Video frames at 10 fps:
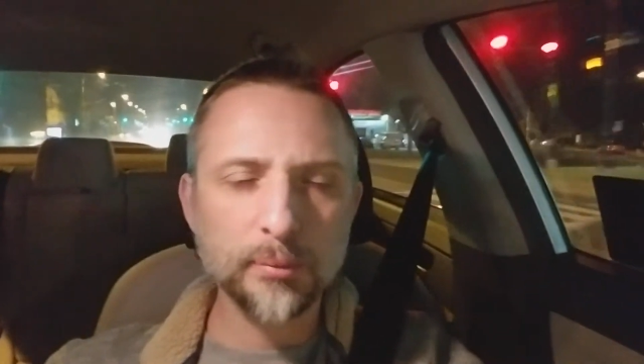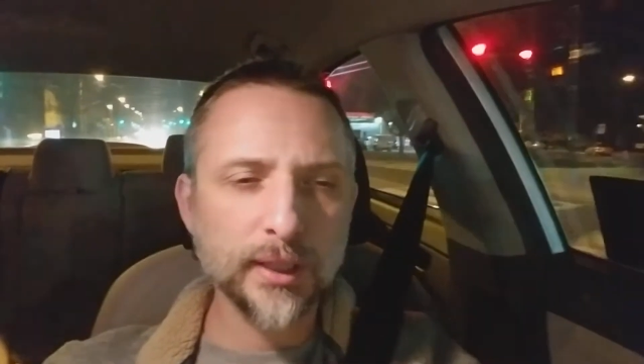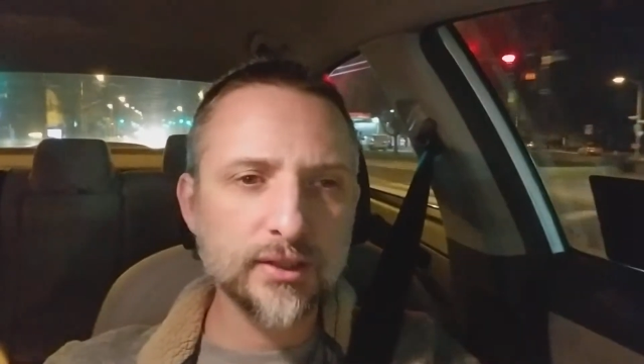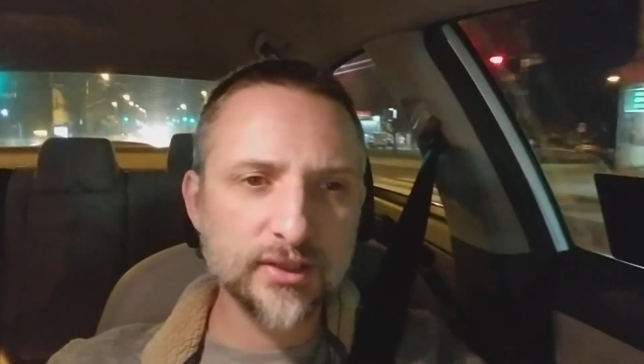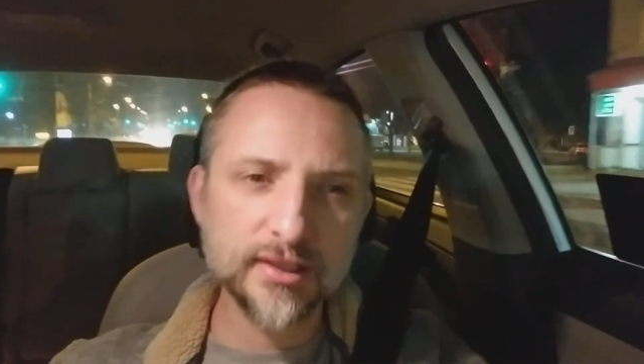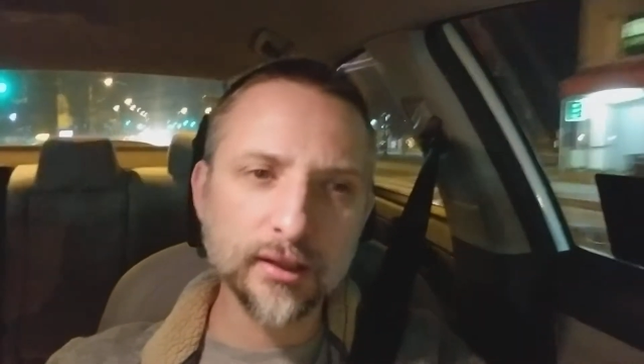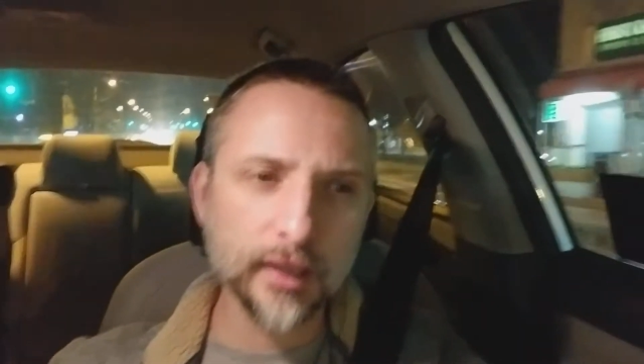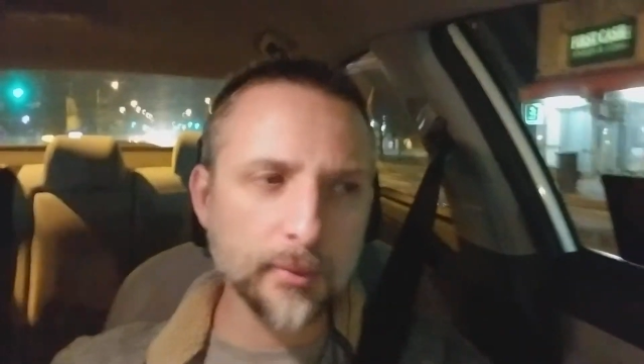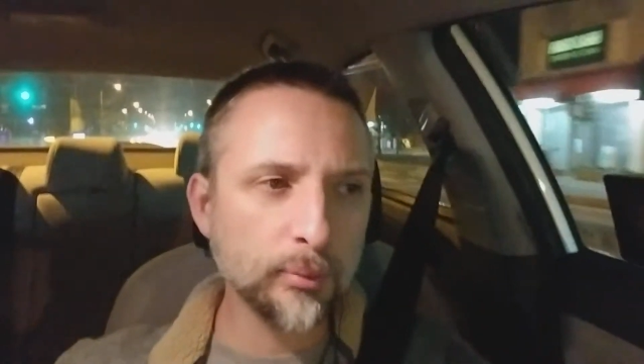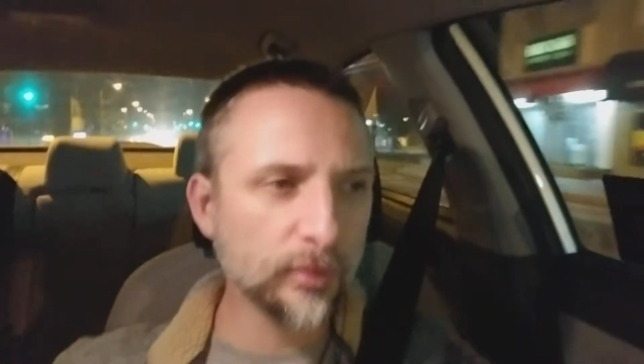but it's still an
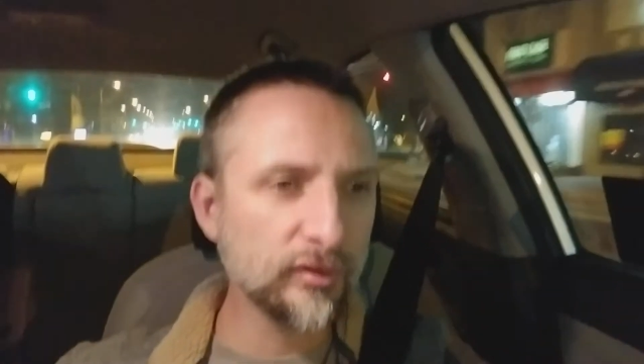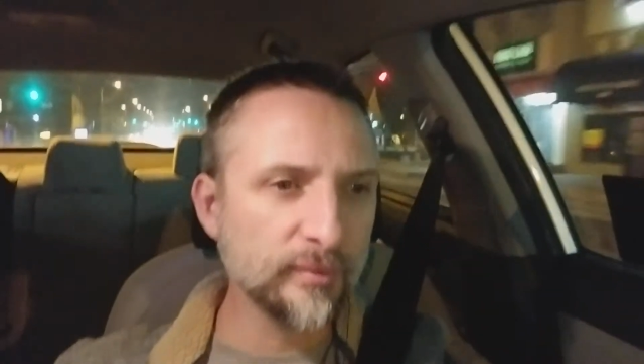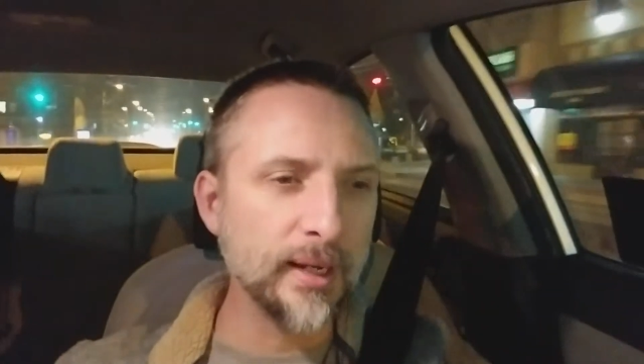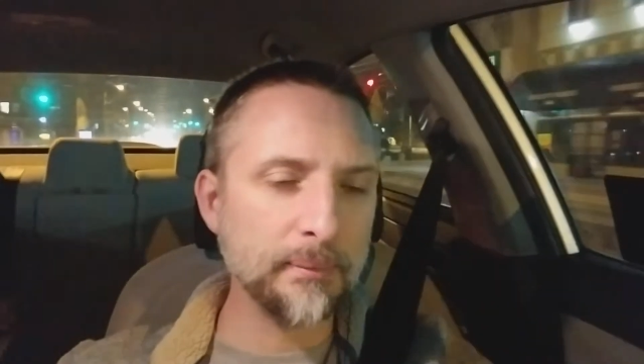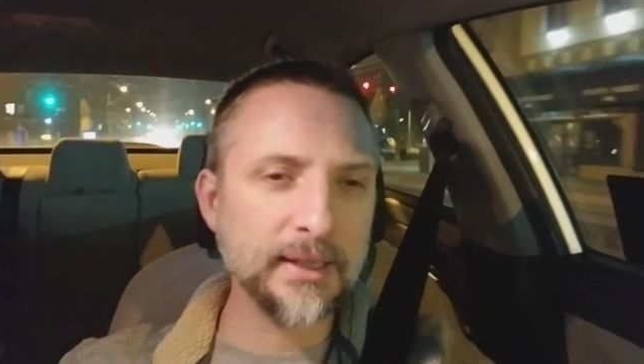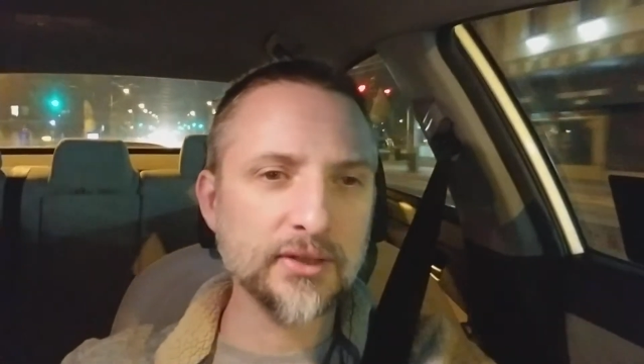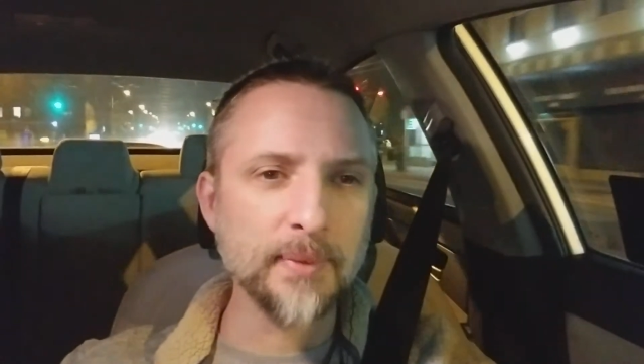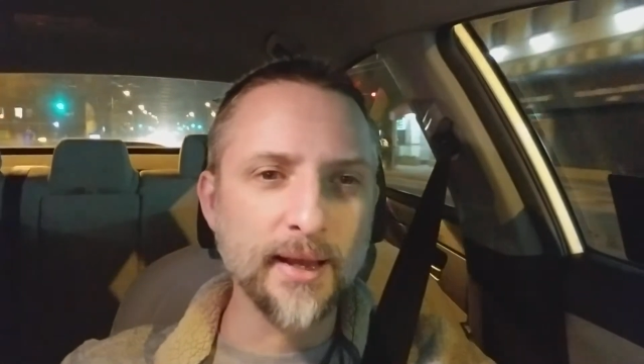improvement. It means my